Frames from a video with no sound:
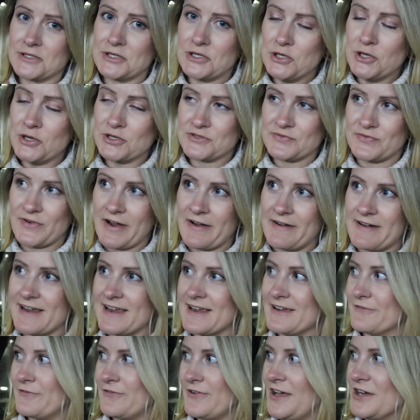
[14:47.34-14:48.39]
not
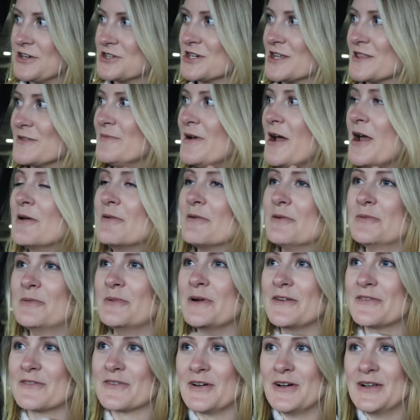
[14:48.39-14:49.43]
very flush at the moment.
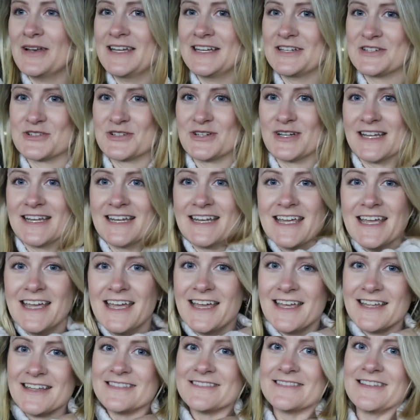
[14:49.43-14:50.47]
We've got literally
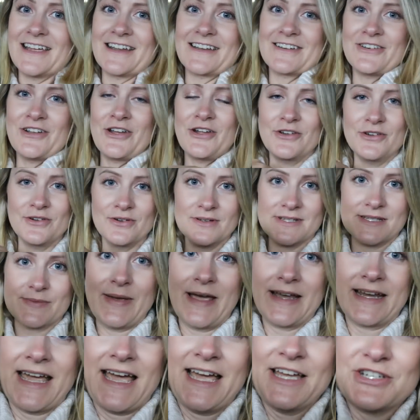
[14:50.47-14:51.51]
like no
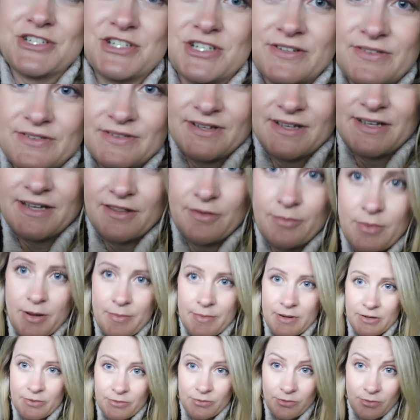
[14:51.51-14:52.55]
spare cash at the
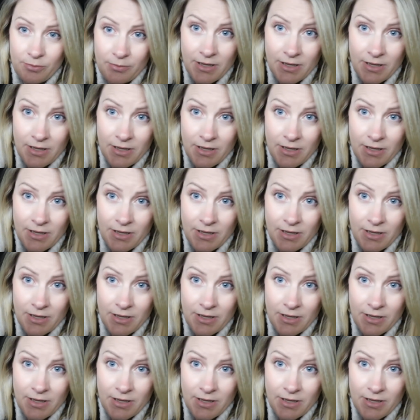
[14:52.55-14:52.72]
moment.